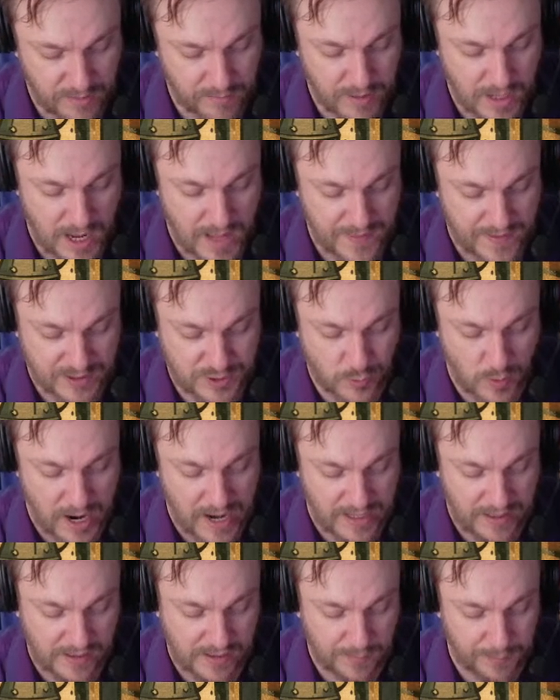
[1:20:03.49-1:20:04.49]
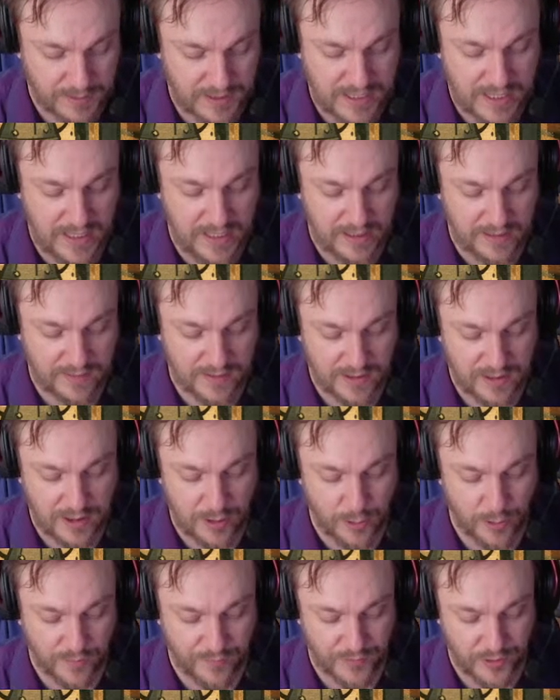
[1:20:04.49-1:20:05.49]
That's why I ended up kitting the
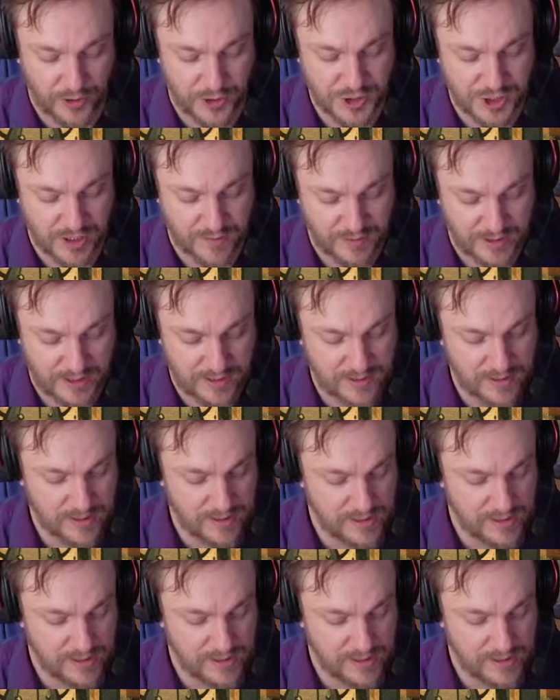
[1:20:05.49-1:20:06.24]
newer version of it.